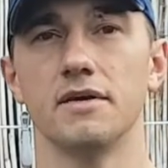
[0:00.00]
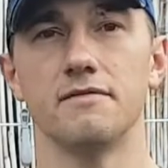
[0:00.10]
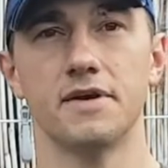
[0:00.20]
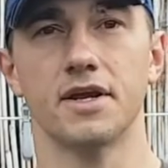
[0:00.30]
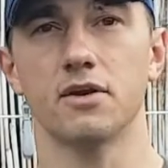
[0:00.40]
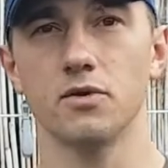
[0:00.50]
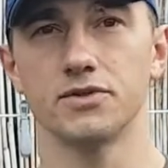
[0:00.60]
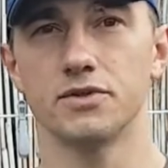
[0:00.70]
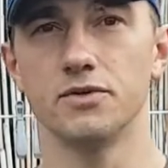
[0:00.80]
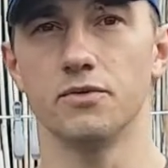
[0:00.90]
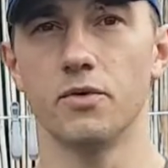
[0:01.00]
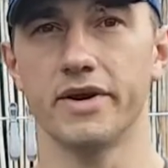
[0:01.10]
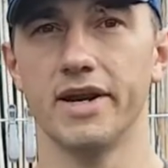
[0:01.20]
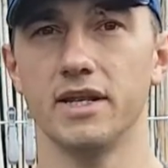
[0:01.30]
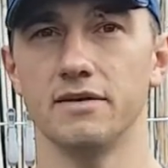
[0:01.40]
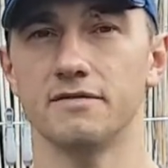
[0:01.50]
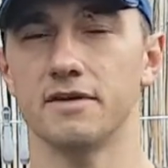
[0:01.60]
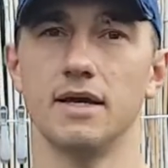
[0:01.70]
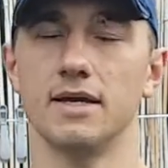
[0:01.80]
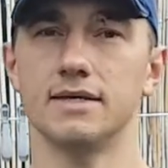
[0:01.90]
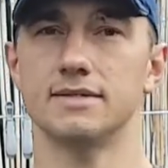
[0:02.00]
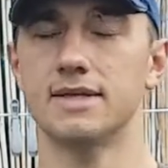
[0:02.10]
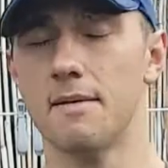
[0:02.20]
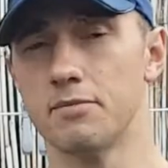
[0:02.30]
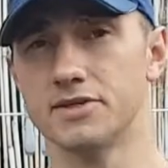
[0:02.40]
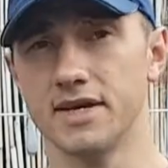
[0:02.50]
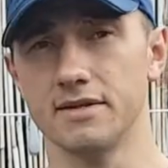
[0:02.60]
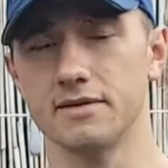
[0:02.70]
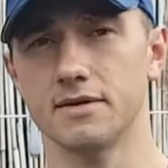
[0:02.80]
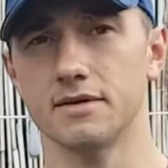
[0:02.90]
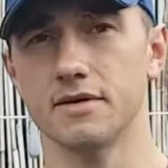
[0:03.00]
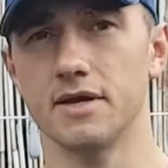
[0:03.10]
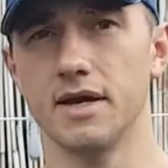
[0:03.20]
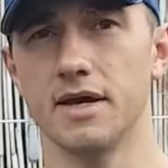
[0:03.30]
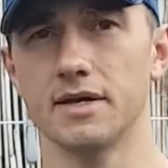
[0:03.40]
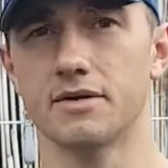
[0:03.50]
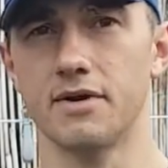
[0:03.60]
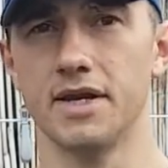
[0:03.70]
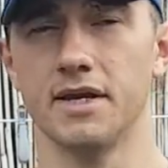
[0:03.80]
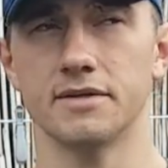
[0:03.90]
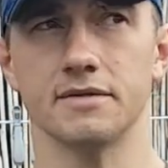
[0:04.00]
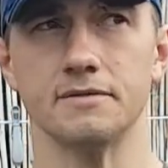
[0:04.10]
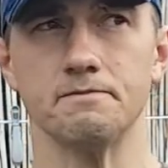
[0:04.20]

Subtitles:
very close to where I live. It's 10% gradient,